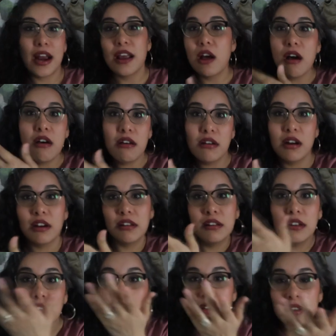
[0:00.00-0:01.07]
like, oh,
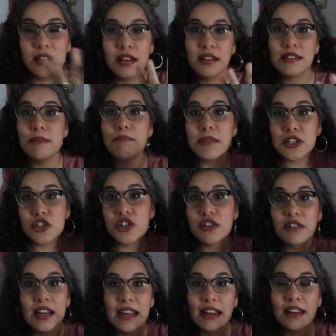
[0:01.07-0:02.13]
Hercules, a
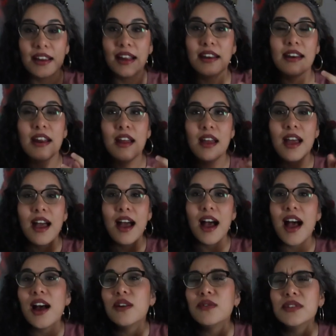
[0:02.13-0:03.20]
mystery. And
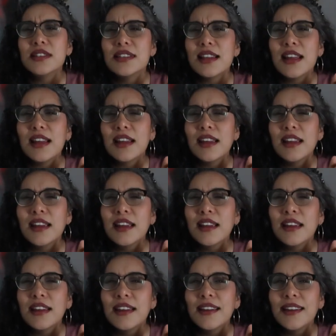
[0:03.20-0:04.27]
I was
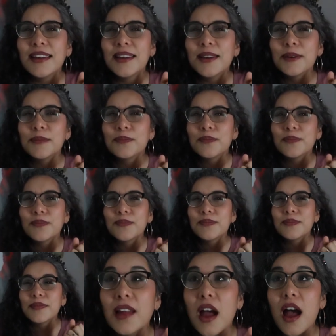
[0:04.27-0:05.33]
like,
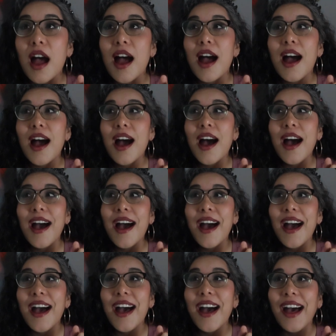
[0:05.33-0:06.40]

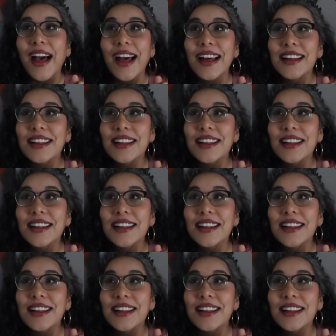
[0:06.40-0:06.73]
ah,